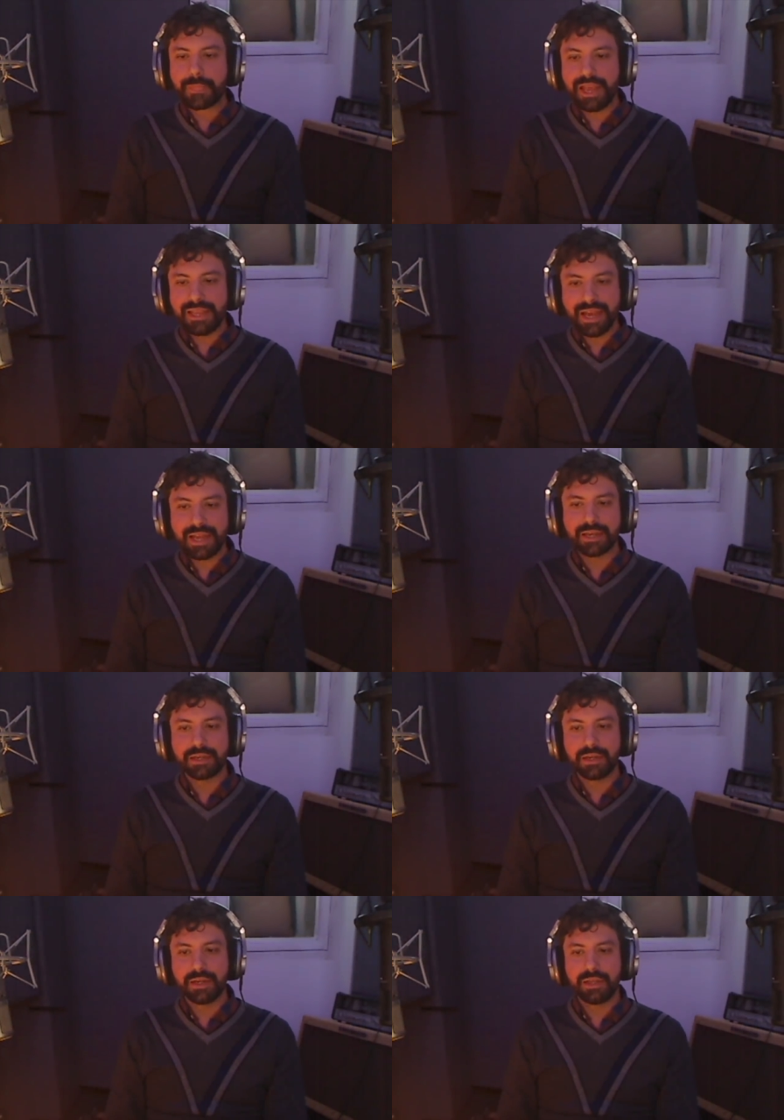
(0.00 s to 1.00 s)
And then
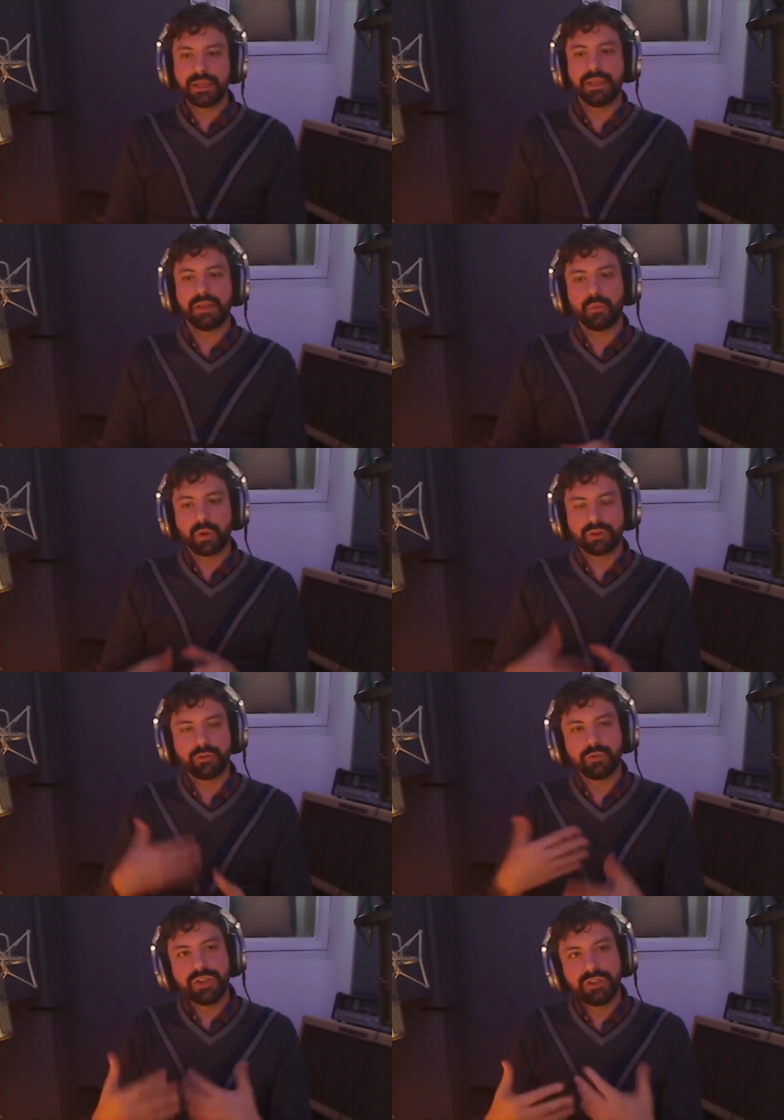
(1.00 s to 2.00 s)
what
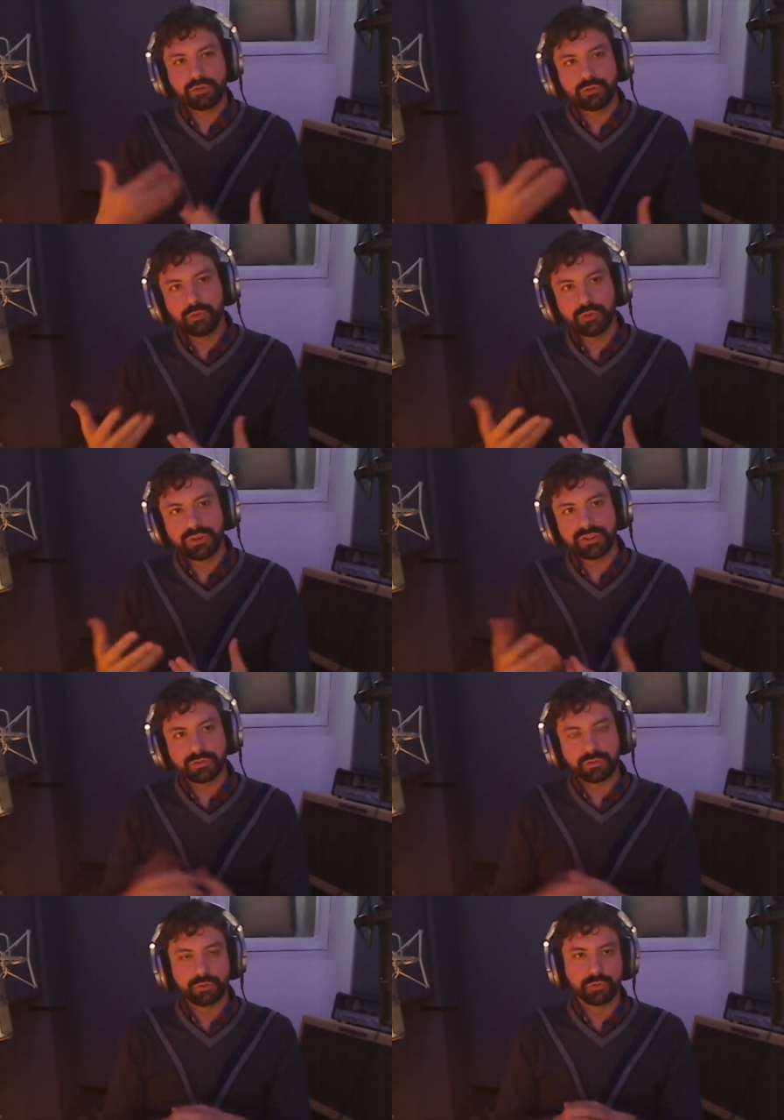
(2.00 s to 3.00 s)
you need to do
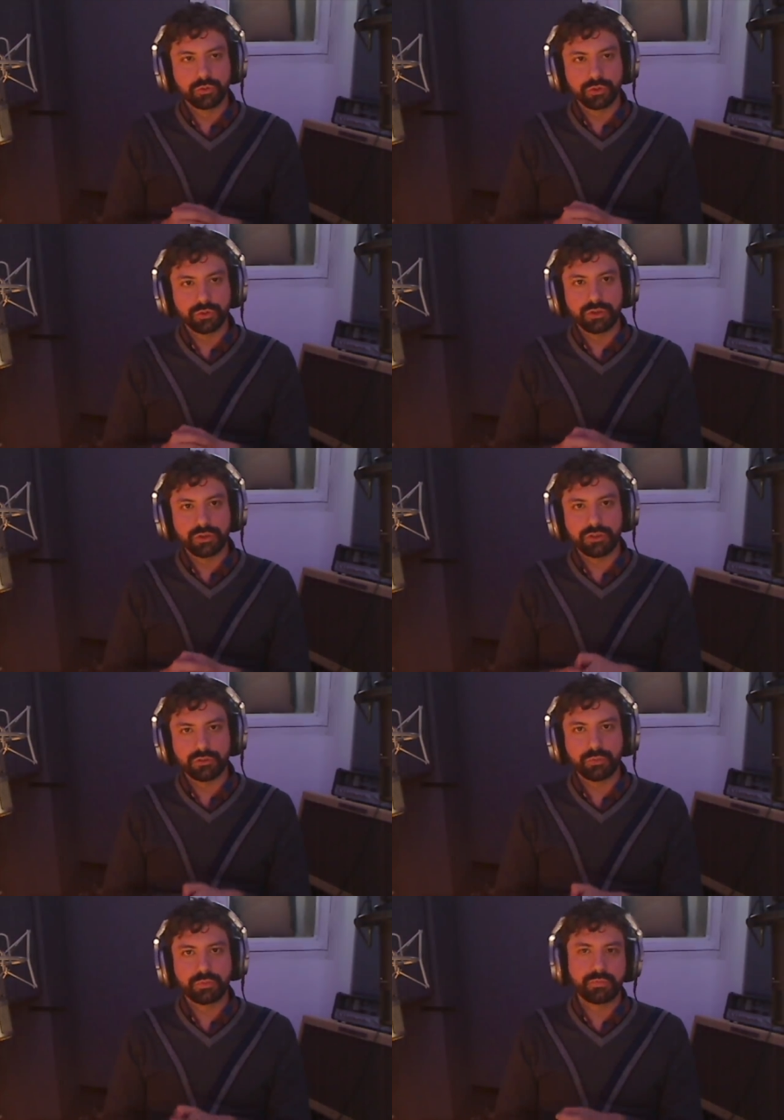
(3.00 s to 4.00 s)
is to is
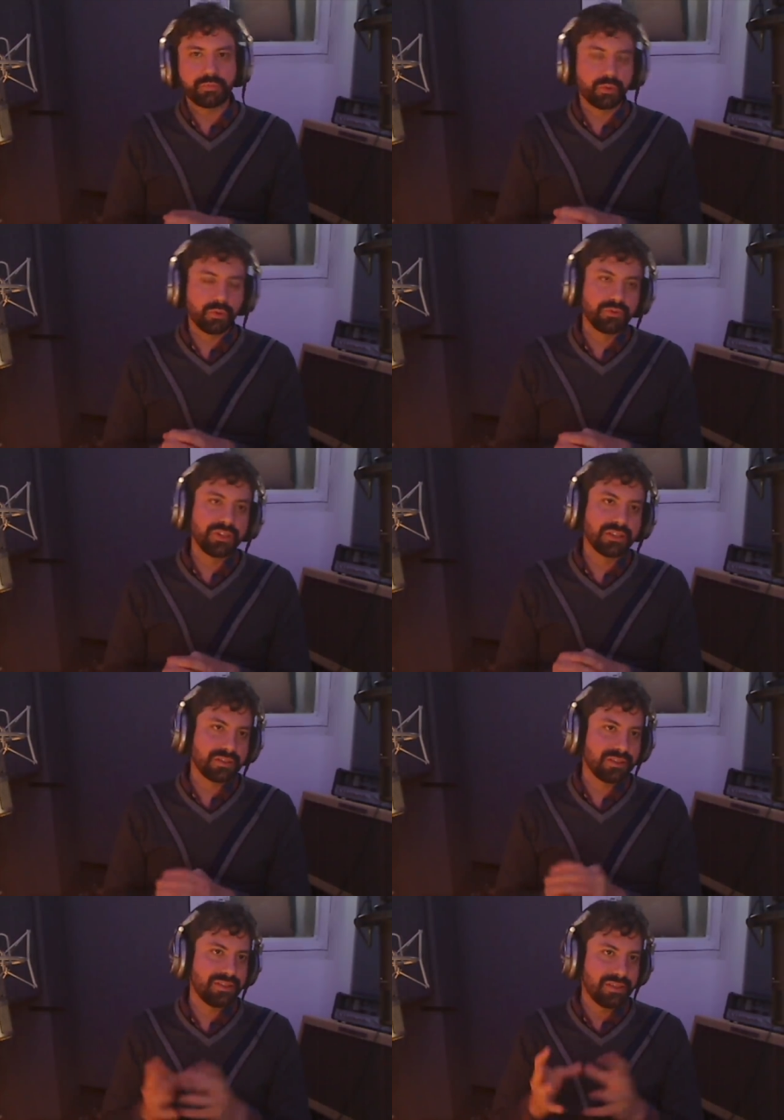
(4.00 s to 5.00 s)
to prove that
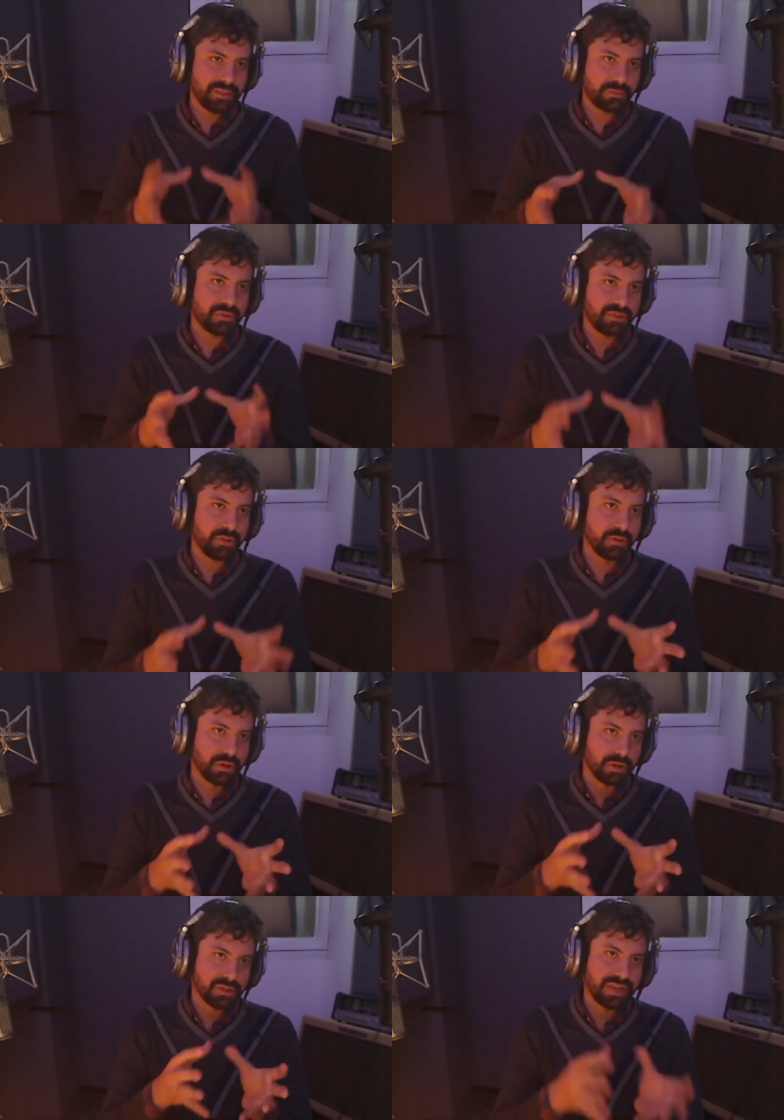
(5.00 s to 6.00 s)
this
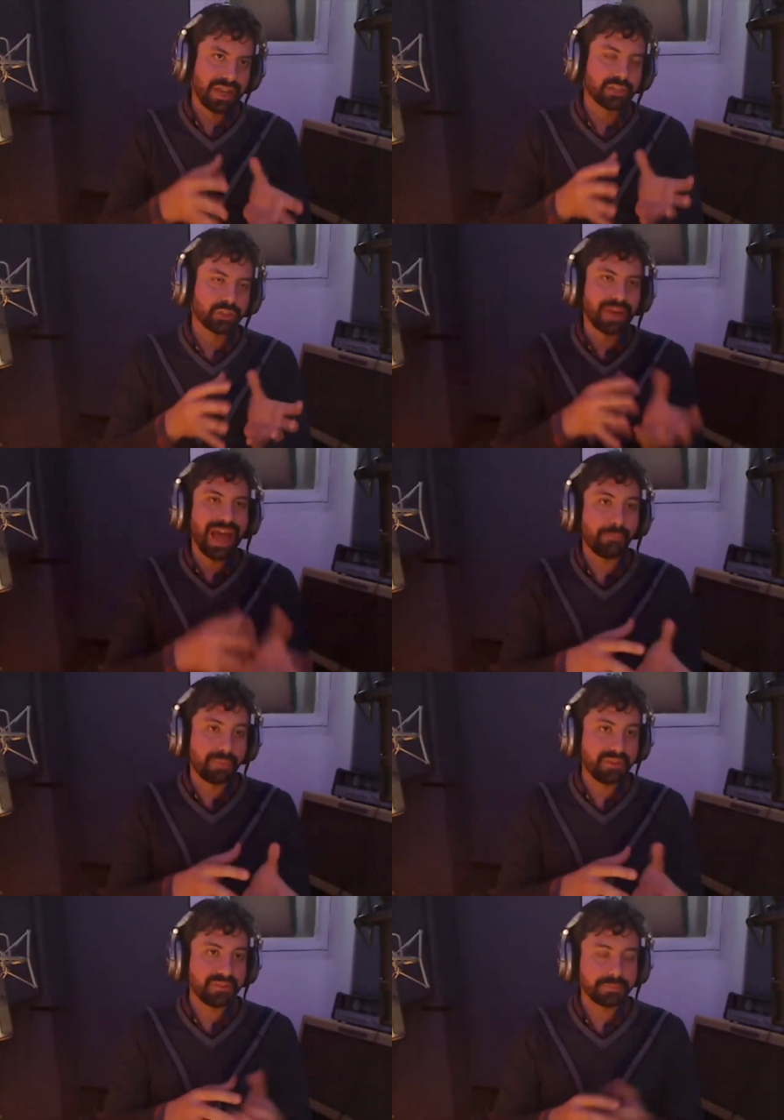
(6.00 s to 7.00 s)
particular selection happened,